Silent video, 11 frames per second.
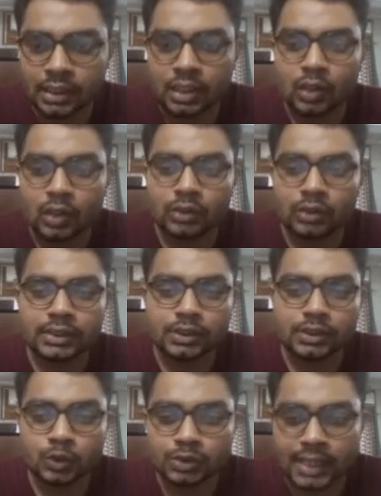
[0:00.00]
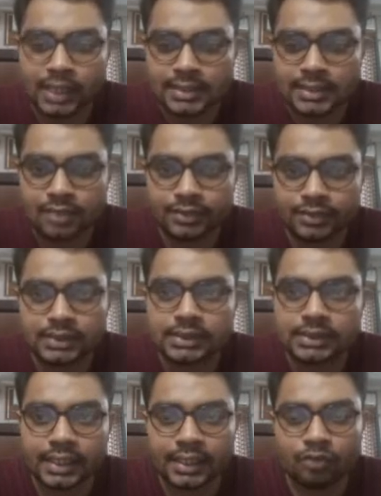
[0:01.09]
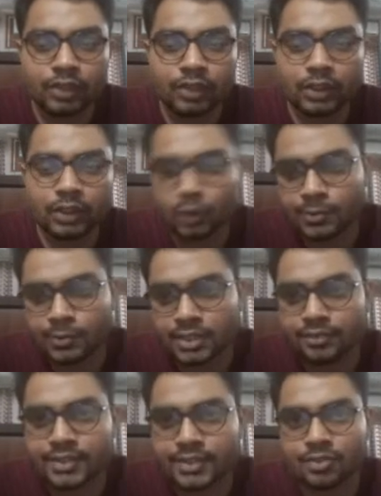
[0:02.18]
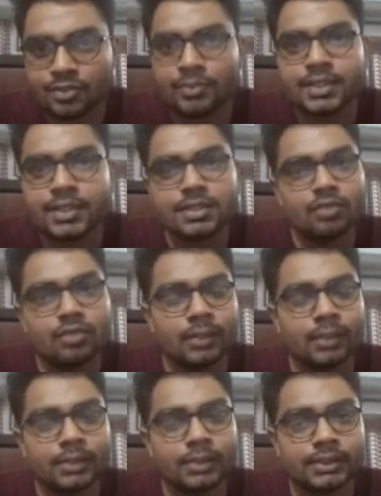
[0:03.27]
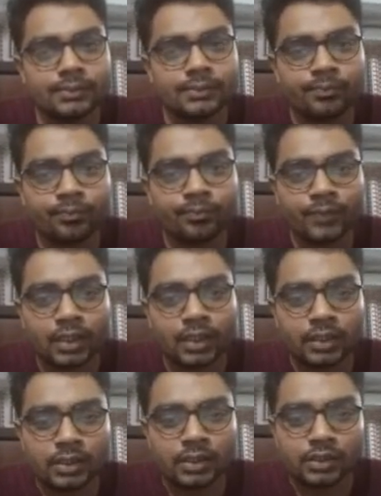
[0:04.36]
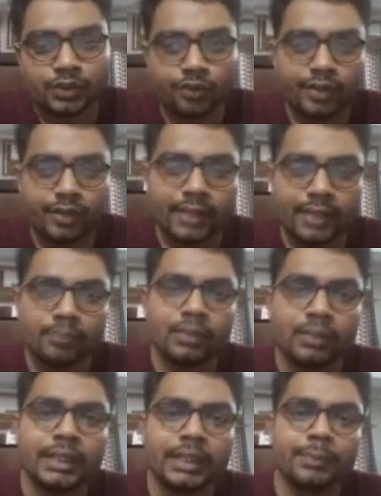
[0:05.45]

on these two side surfaces and one top surface of this workpiece. So when multiple